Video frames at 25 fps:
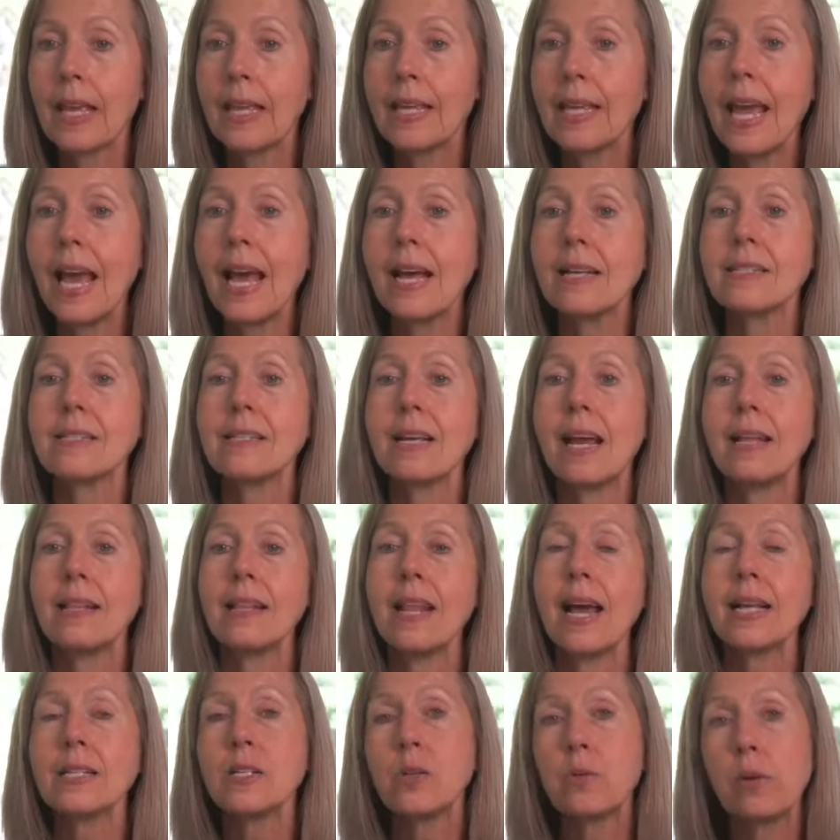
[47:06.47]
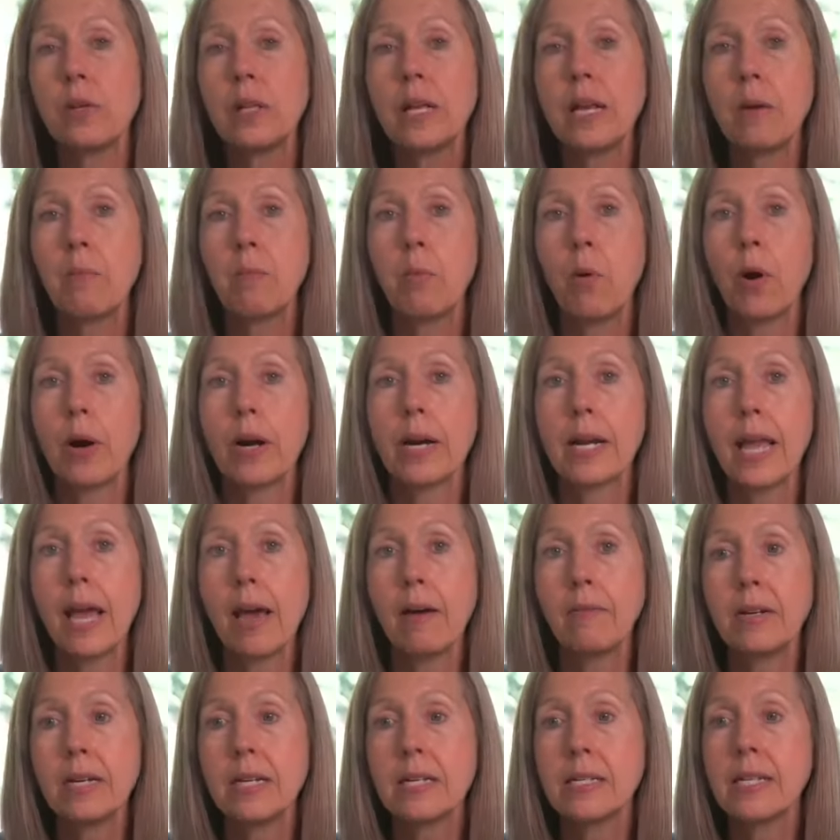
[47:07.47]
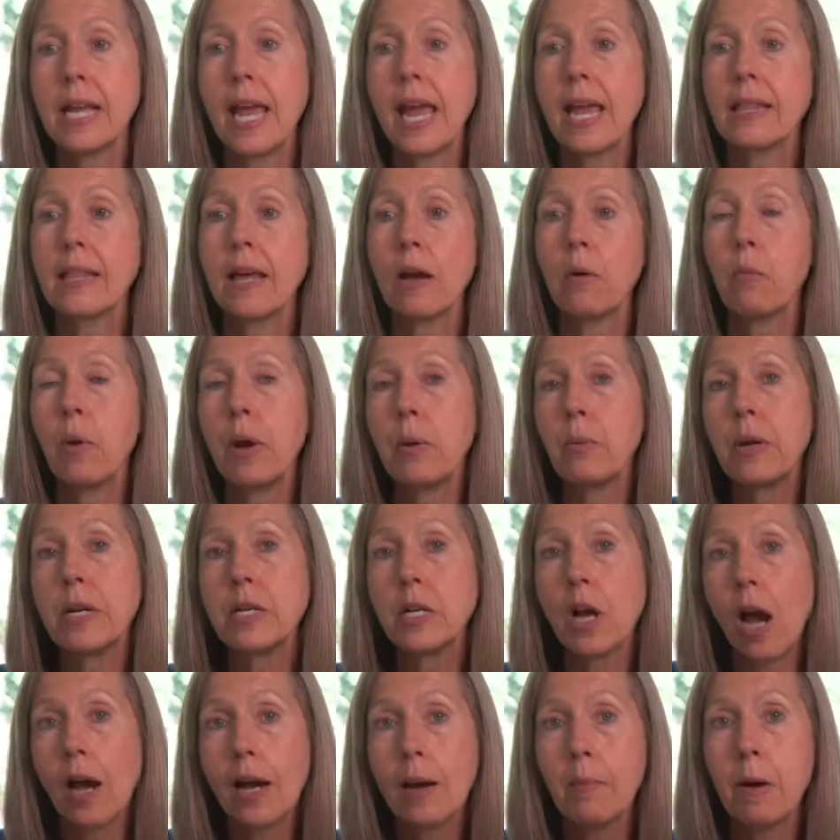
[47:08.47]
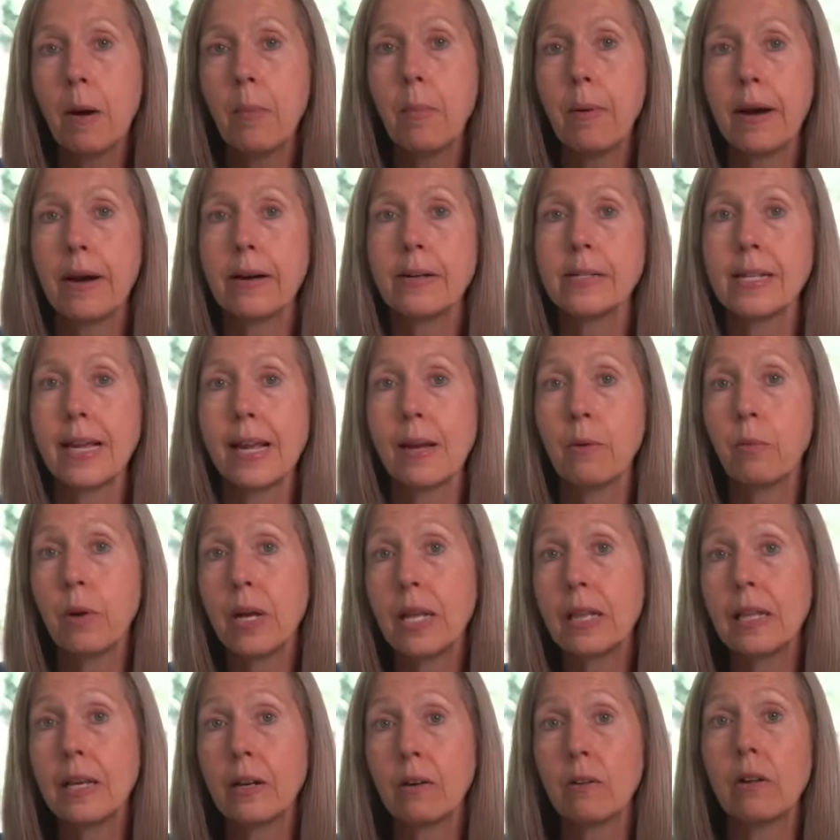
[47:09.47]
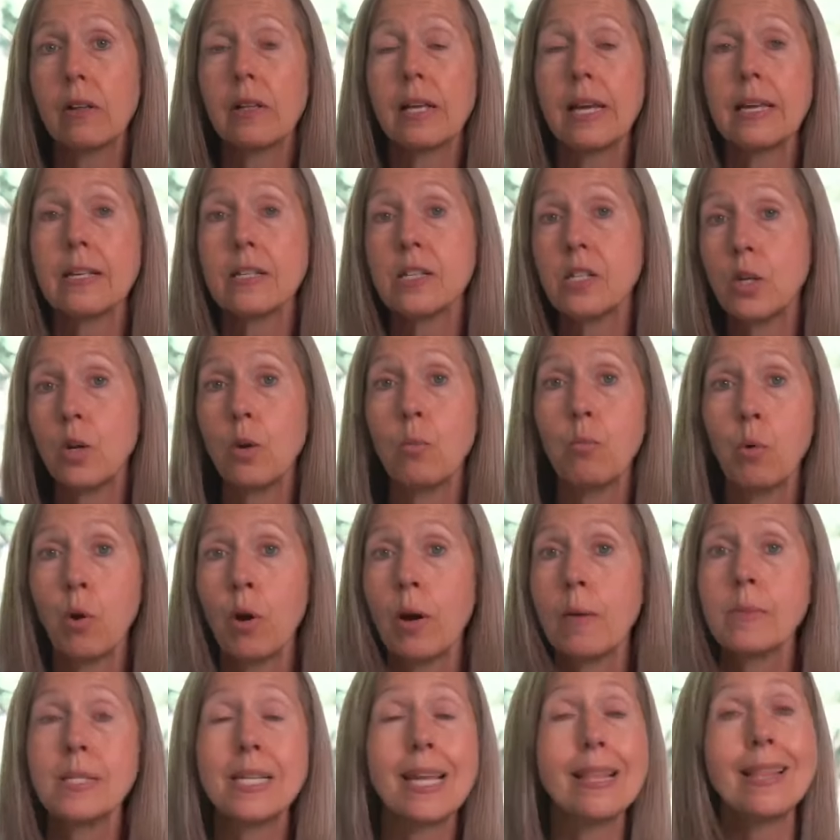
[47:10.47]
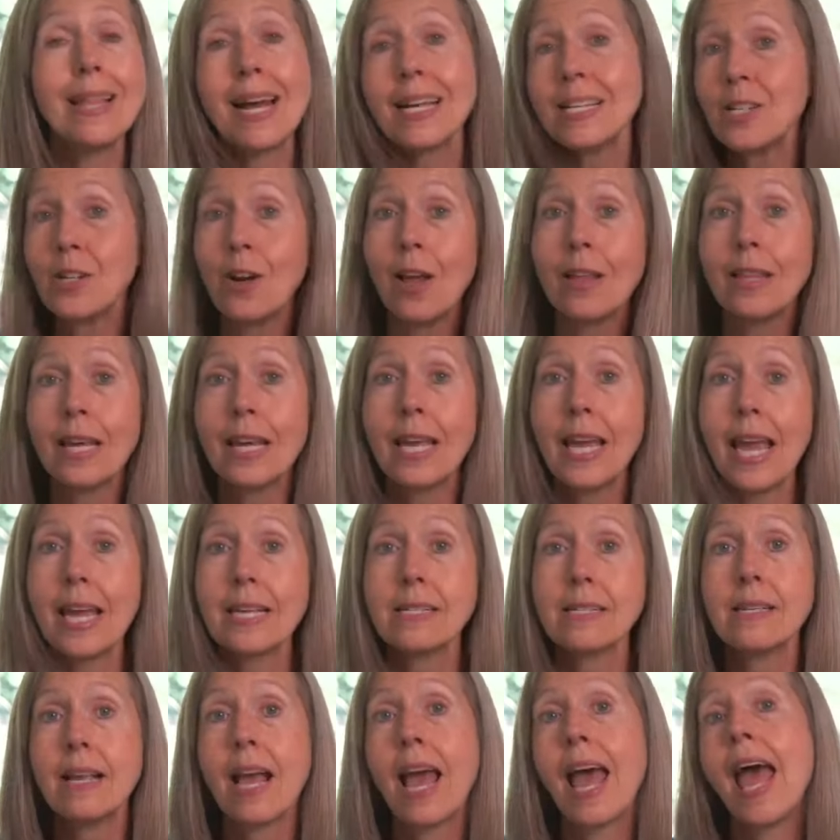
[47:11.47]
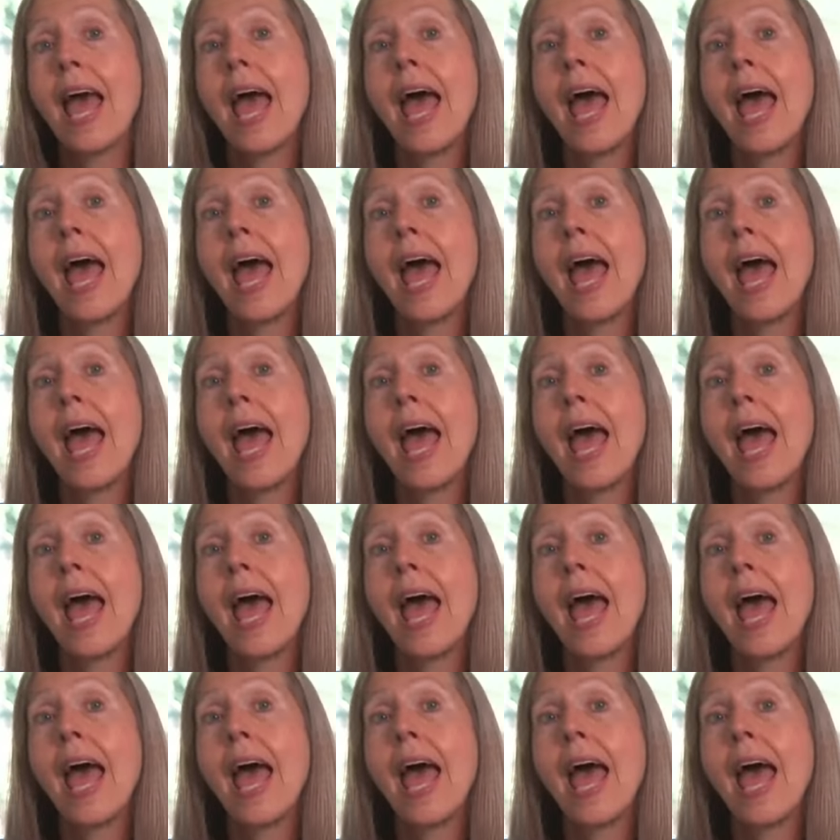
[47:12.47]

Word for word: Yes, and that's really important. Kevin is saying that when we talk about parasite, we literally assume worms, and that's not the case.